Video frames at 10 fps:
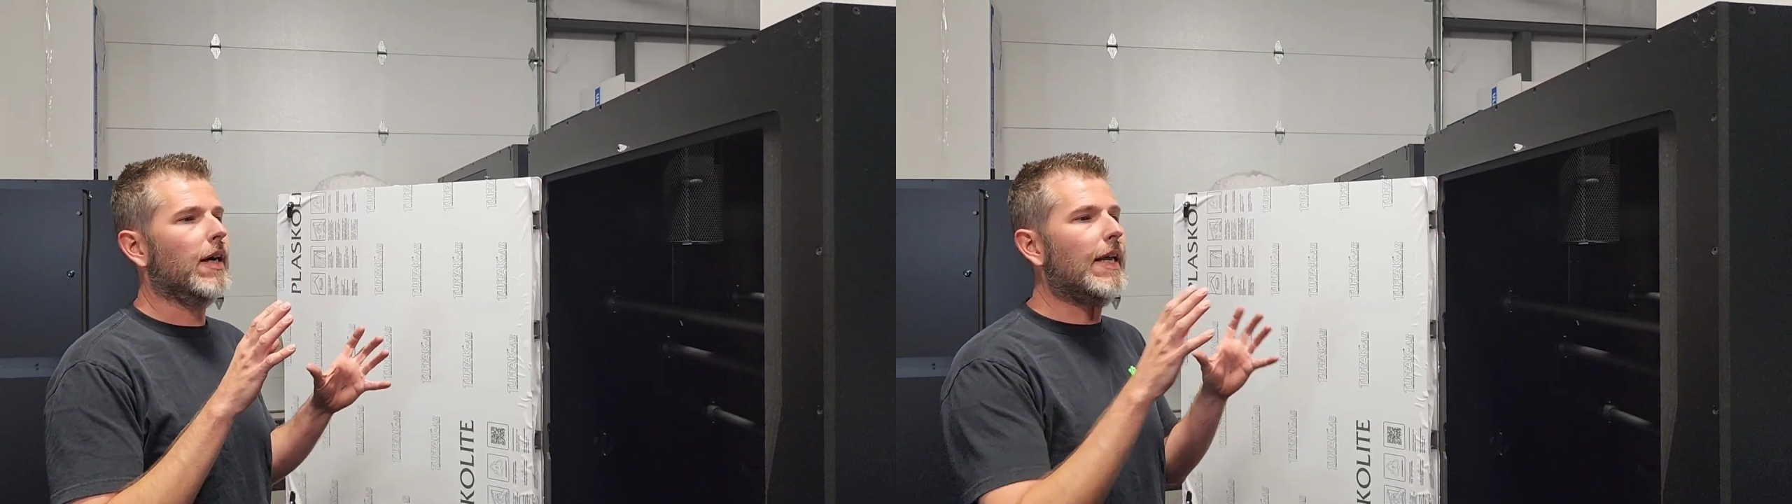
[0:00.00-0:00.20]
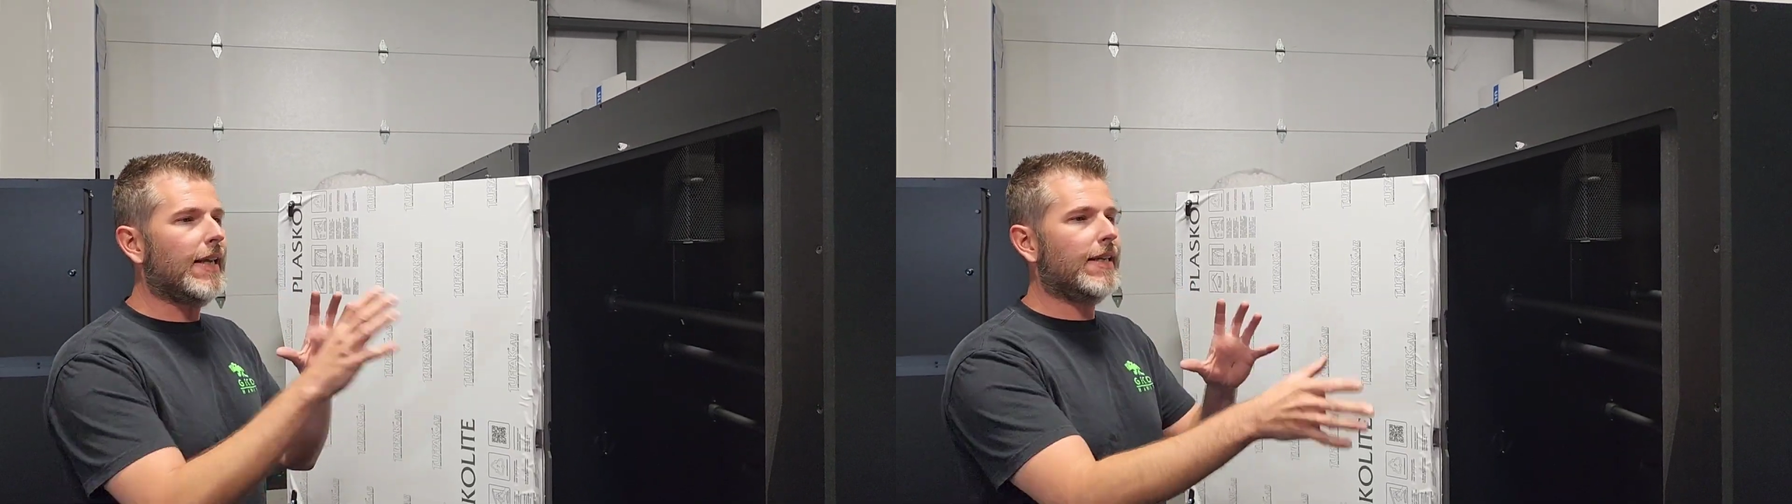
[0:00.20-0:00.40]

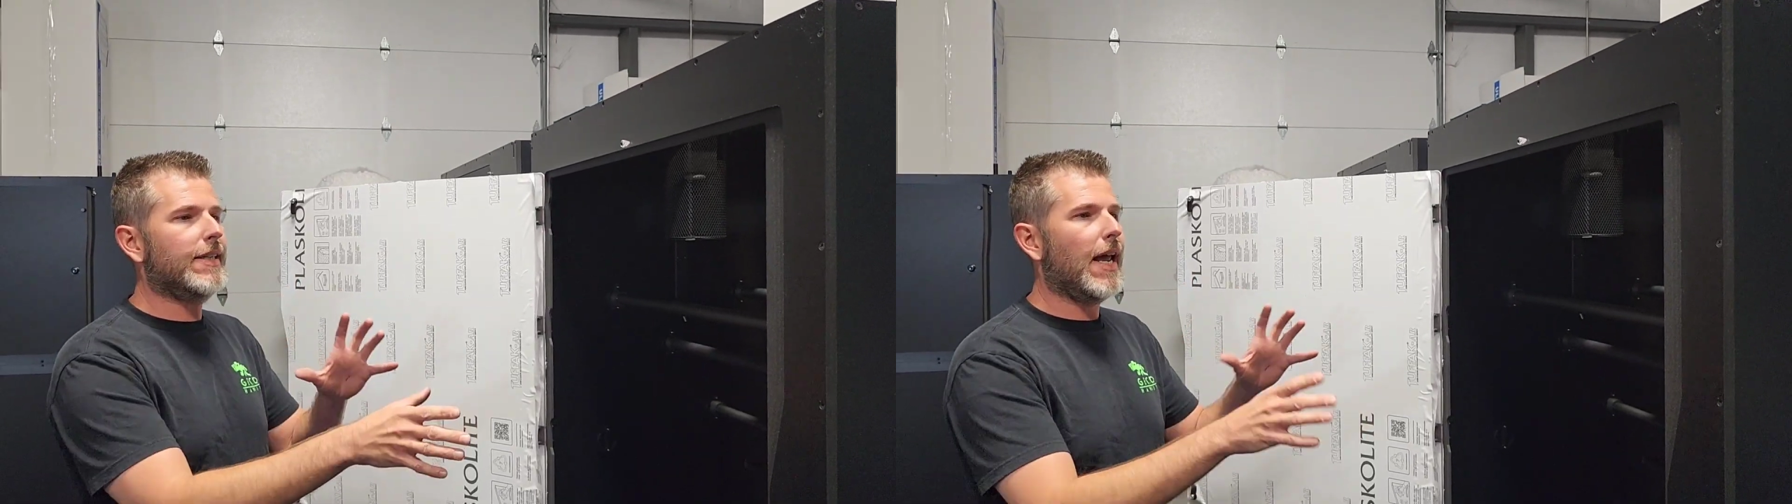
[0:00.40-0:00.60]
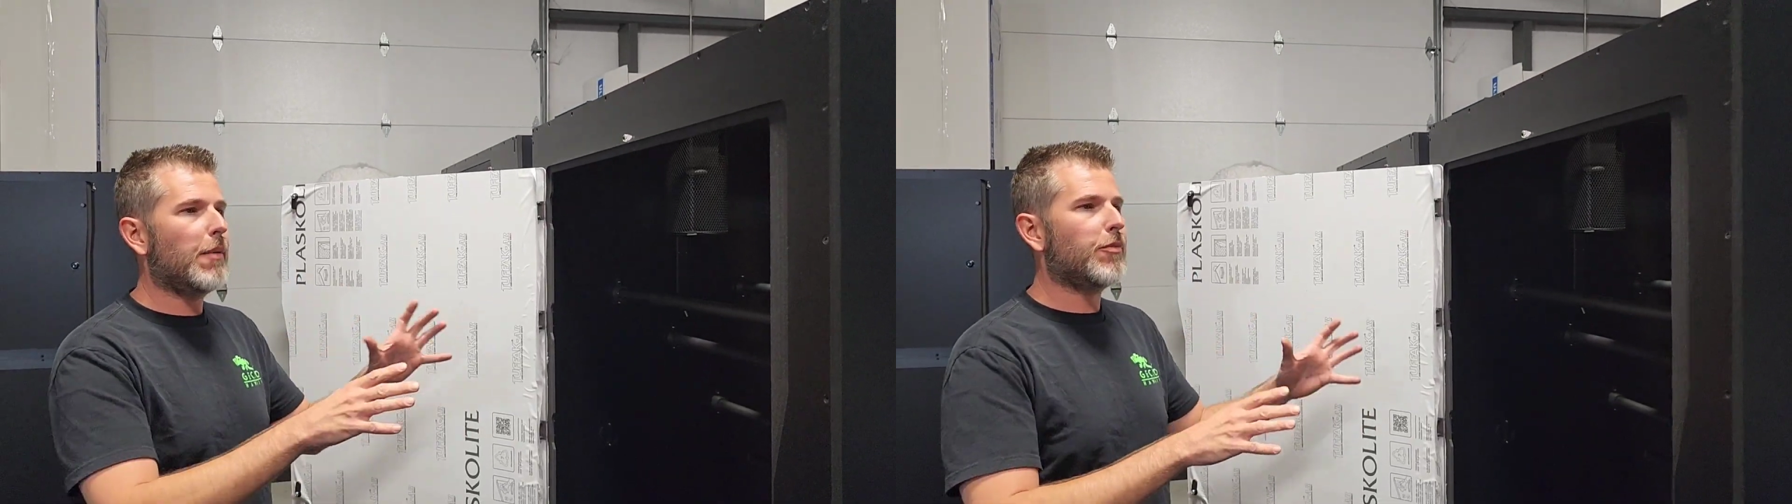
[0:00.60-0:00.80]
in
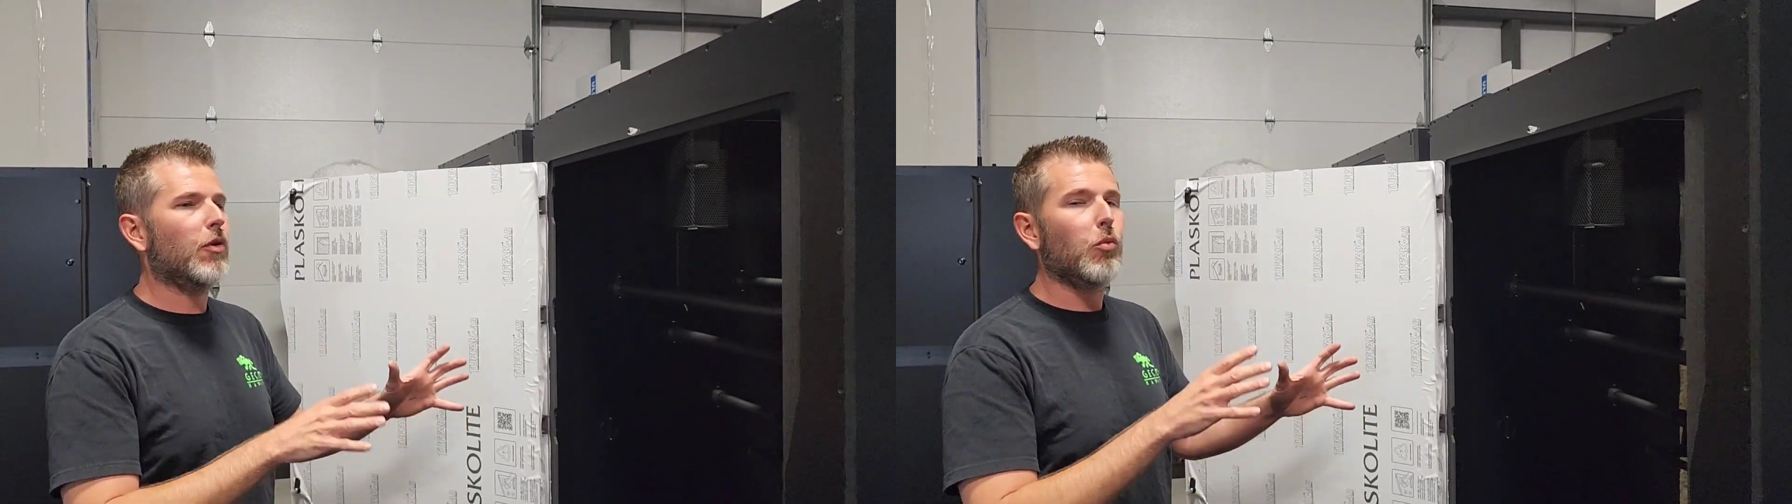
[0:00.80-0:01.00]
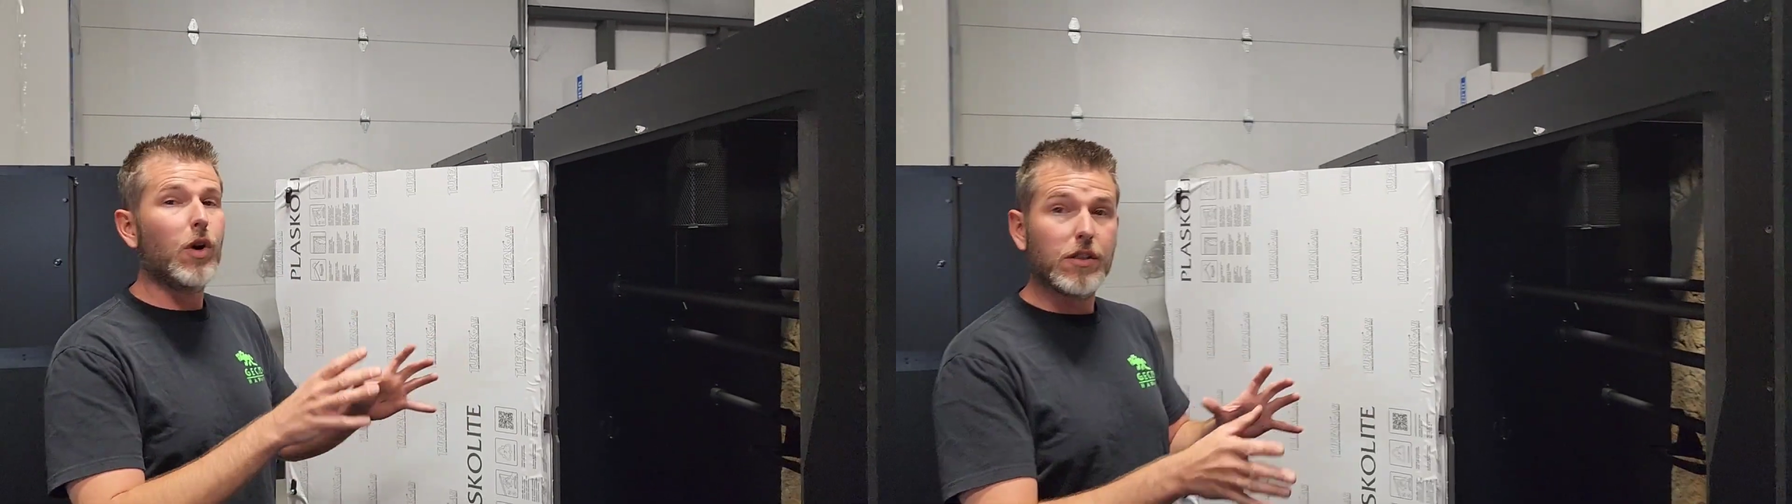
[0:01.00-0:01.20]
depth
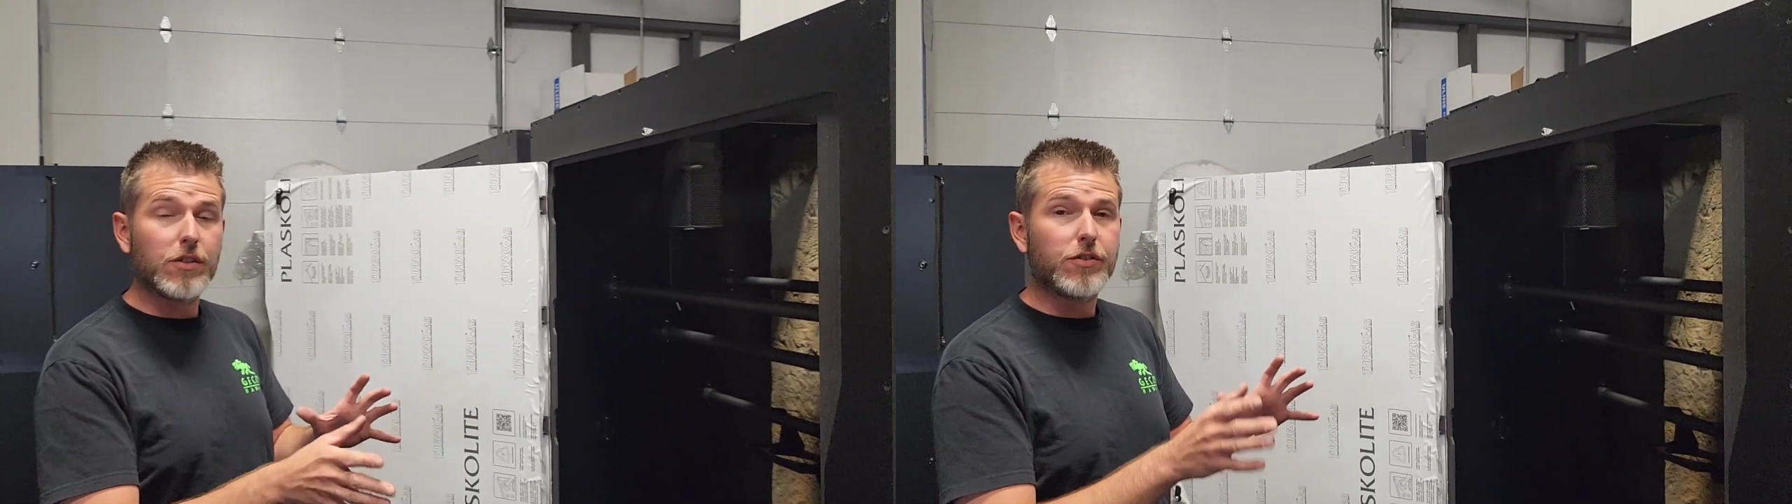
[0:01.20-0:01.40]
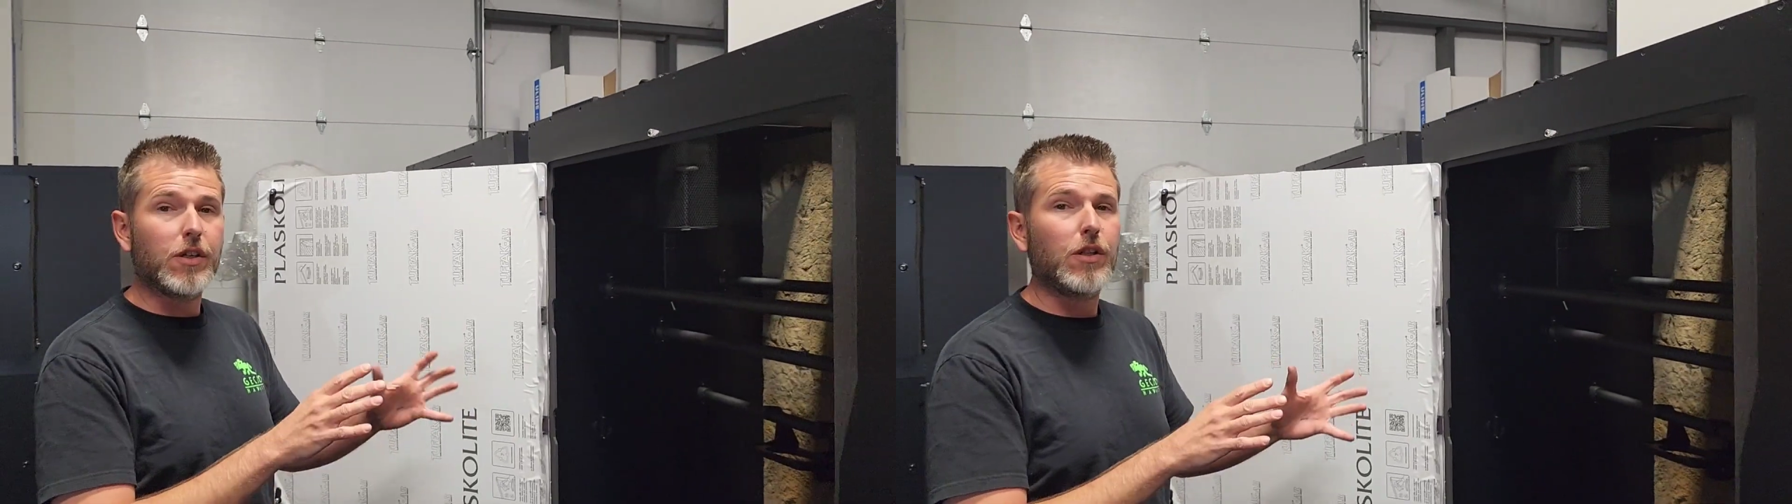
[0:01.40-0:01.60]
on what
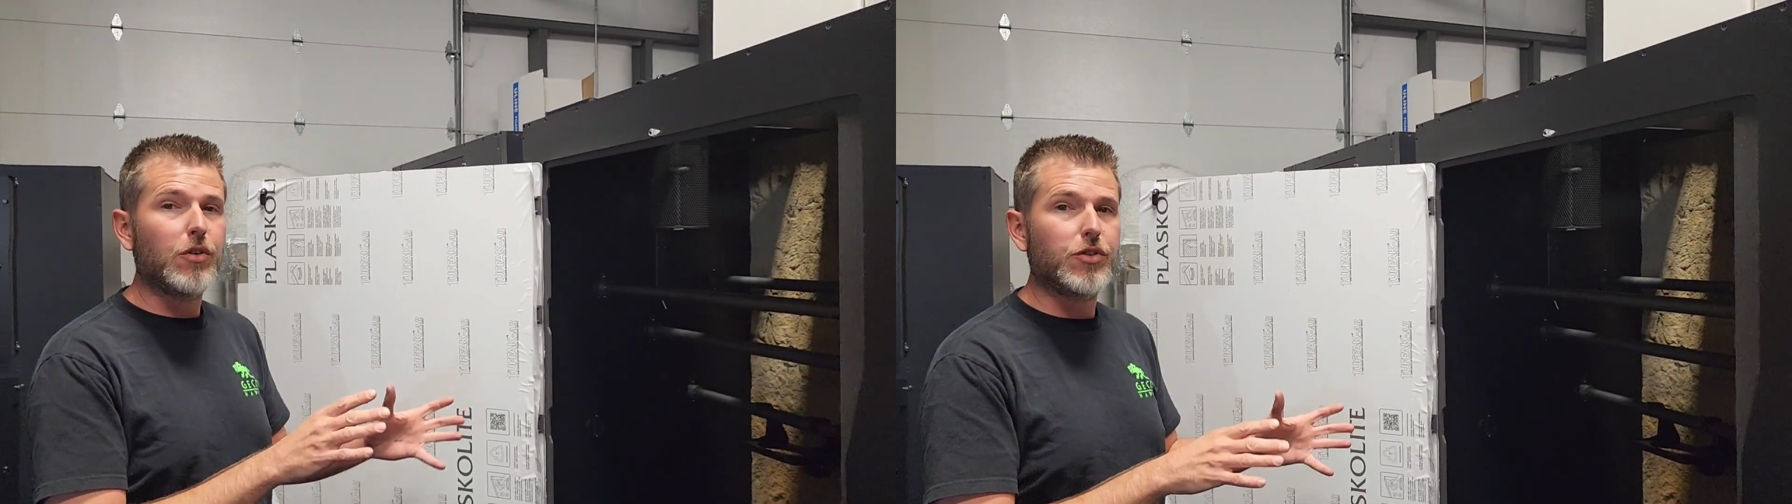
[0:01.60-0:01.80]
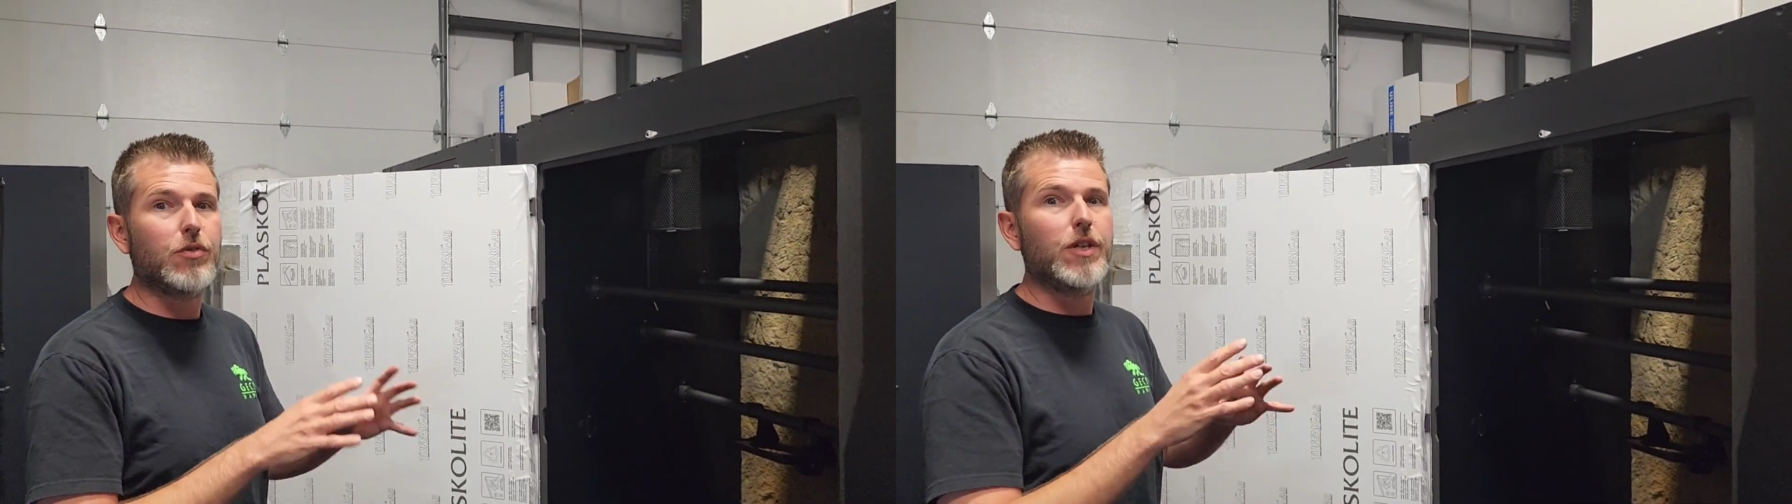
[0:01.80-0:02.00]
this enclosure